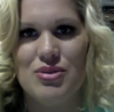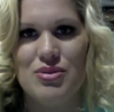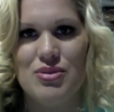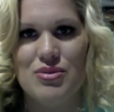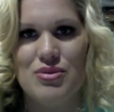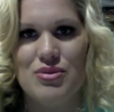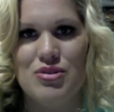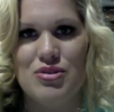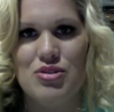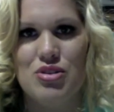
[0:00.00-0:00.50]

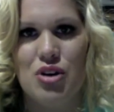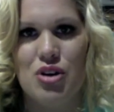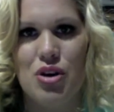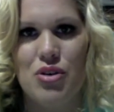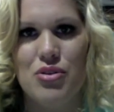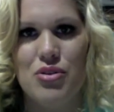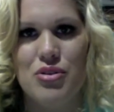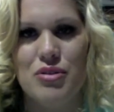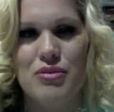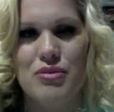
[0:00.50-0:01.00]

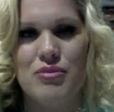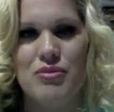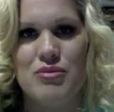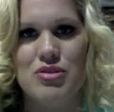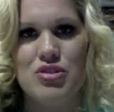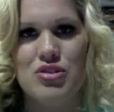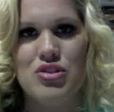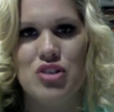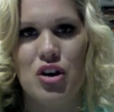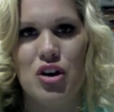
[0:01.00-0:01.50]
know them
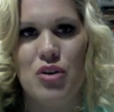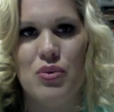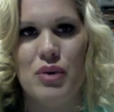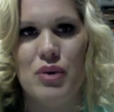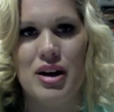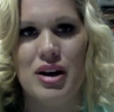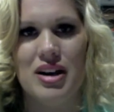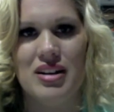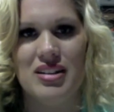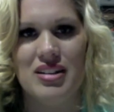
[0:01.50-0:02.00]
so
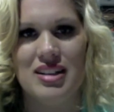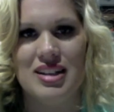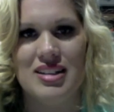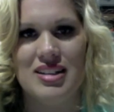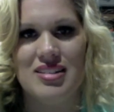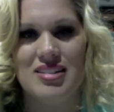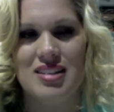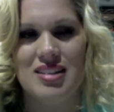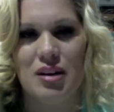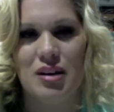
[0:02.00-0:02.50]
well
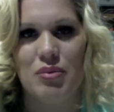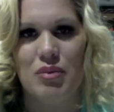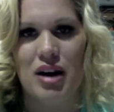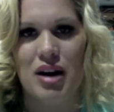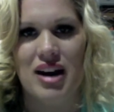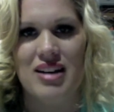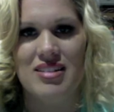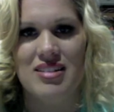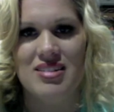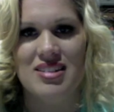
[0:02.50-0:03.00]
in some
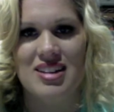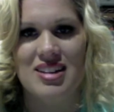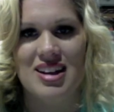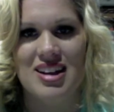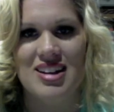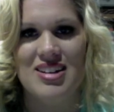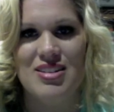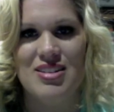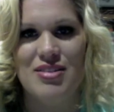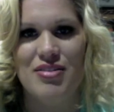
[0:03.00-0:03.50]
ways, and
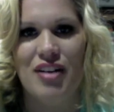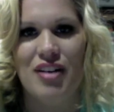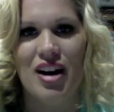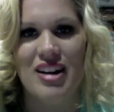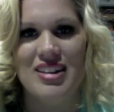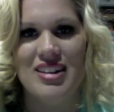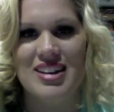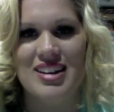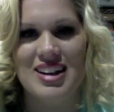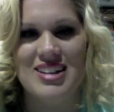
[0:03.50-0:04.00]
then you
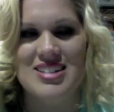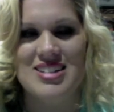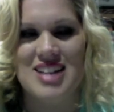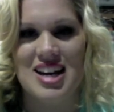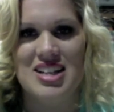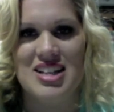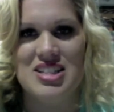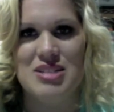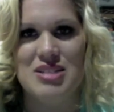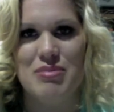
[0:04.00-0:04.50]
finally get to
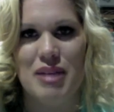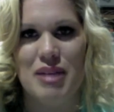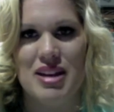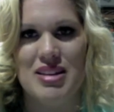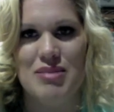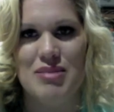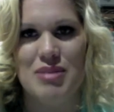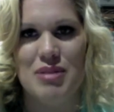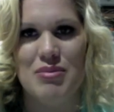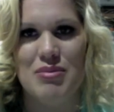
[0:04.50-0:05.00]
actually
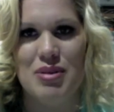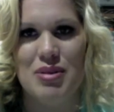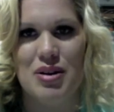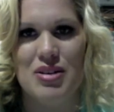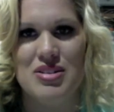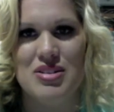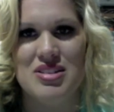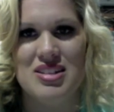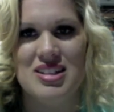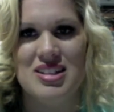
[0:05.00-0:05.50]
meet them in
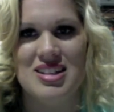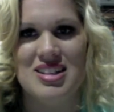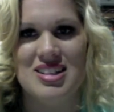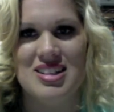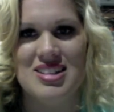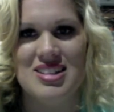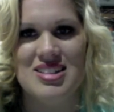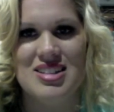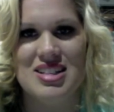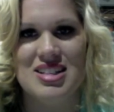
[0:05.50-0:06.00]
person,
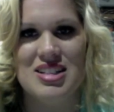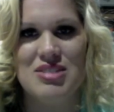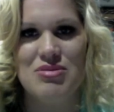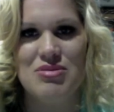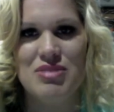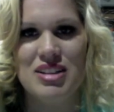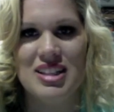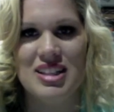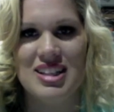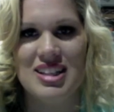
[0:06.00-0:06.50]
and it's
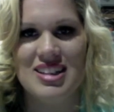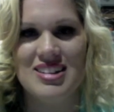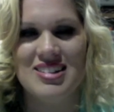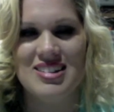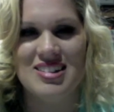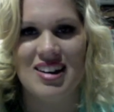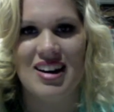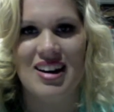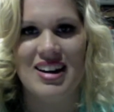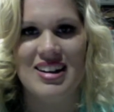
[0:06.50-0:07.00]
really
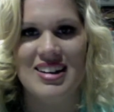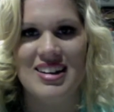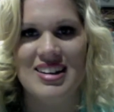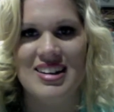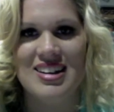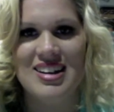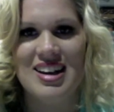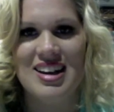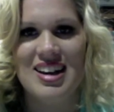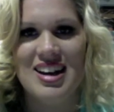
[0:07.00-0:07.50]
exciting
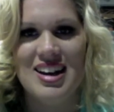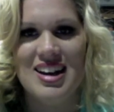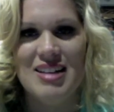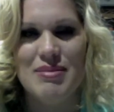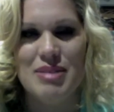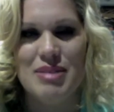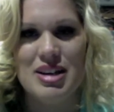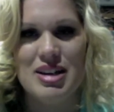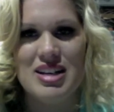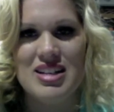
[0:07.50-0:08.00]

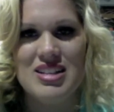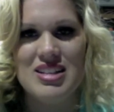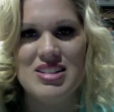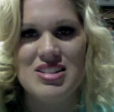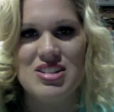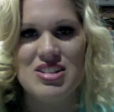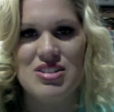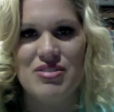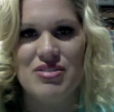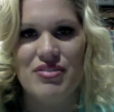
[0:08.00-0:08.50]

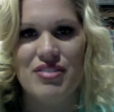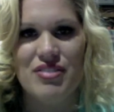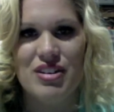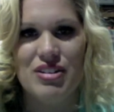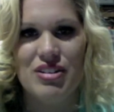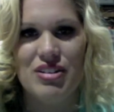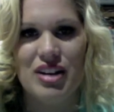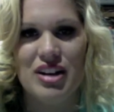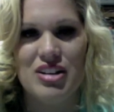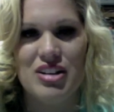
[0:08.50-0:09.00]
because you
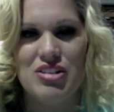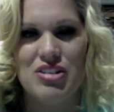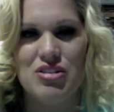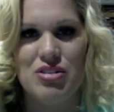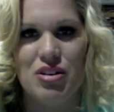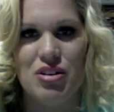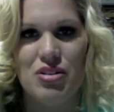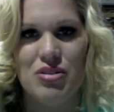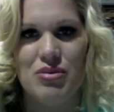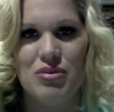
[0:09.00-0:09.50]
feel like you
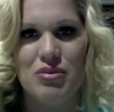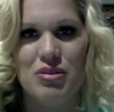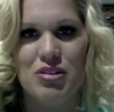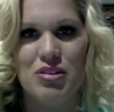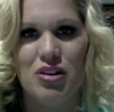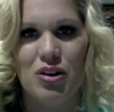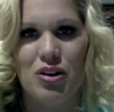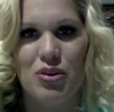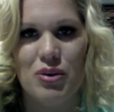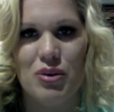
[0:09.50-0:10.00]
know them
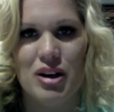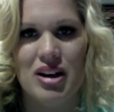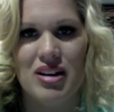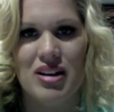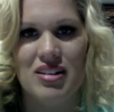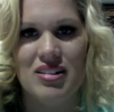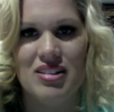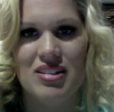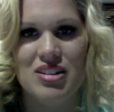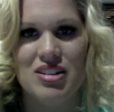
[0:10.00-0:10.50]
so
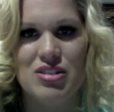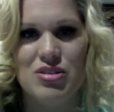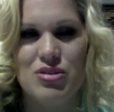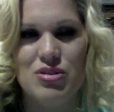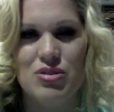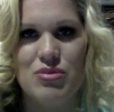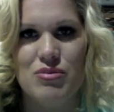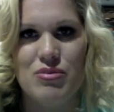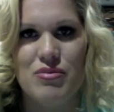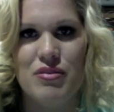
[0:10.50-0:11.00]
well.
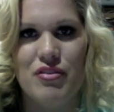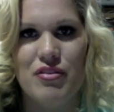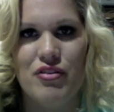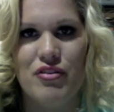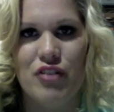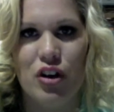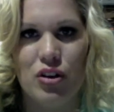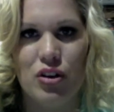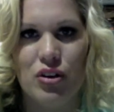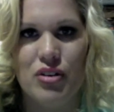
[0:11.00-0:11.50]
You
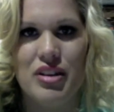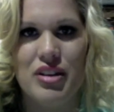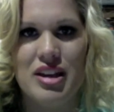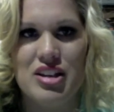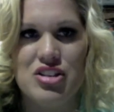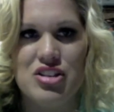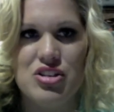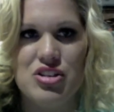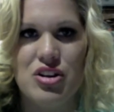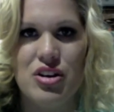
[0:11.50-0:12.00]
follow
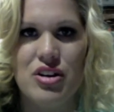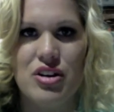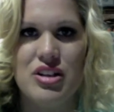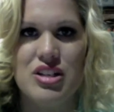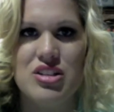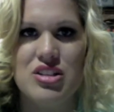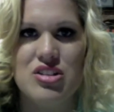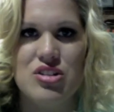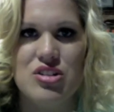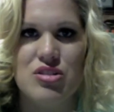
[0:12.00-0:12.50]
their
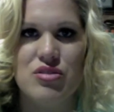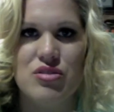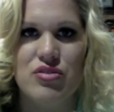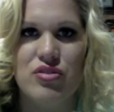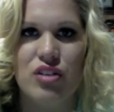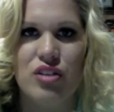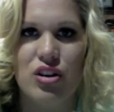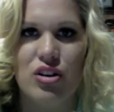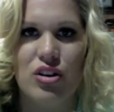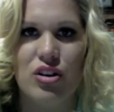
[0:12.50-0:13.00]
journeys, you
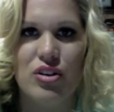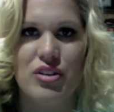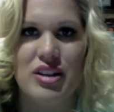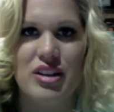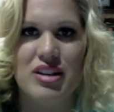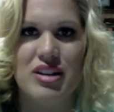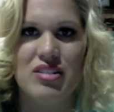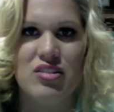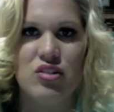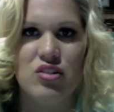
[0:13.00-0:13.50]
follow
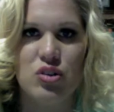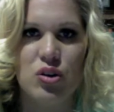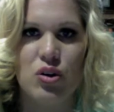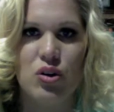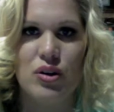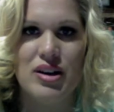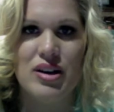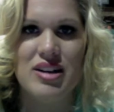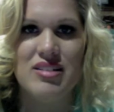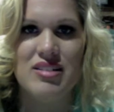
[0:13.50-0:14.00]
their
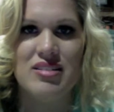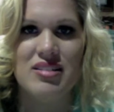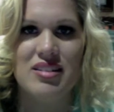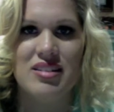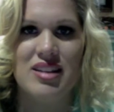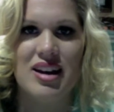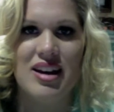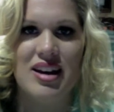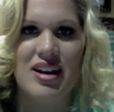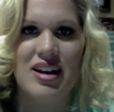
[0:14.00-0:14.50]
stories
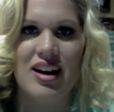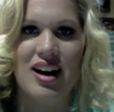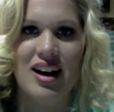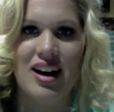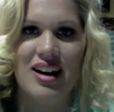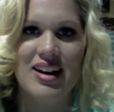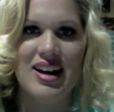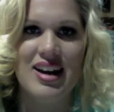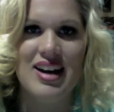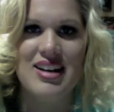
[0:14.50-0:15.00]
and their
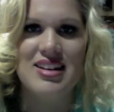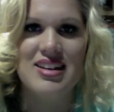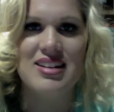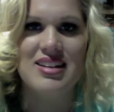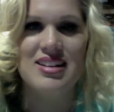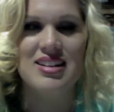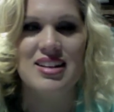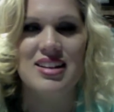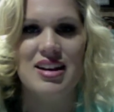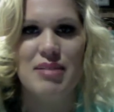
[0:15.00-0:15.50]
heartache
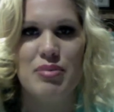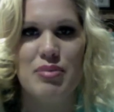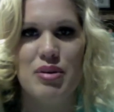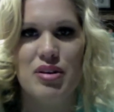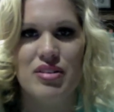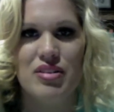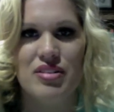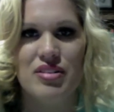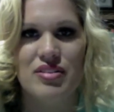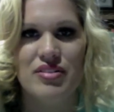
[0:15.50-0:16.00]
and their
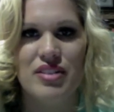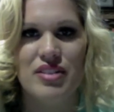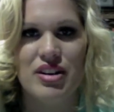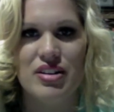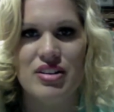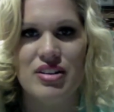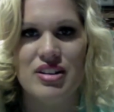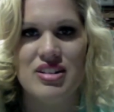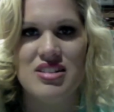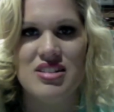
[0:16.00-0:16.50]

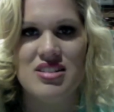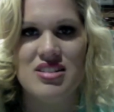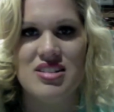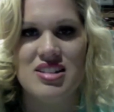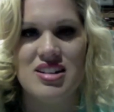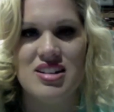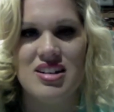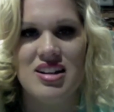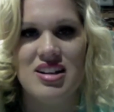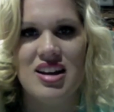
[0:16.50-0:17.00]
perseverance,
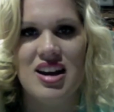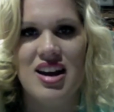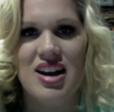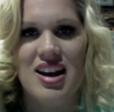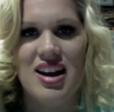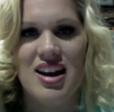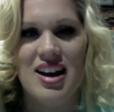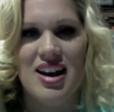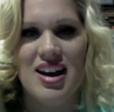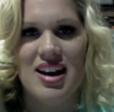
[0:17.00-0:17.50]
and
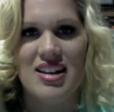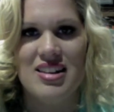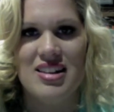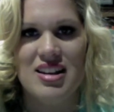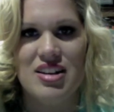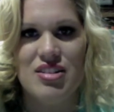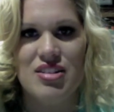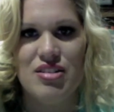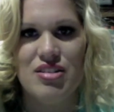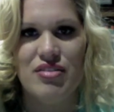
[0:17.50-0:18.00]

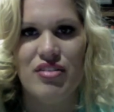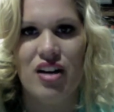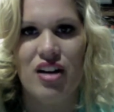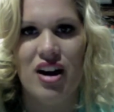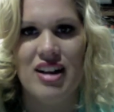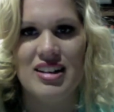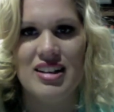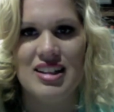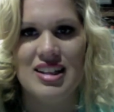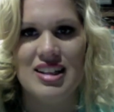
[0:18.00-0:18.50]
then you
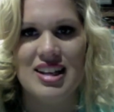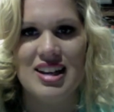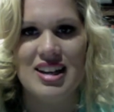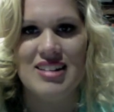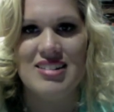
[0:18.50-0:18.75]
finally get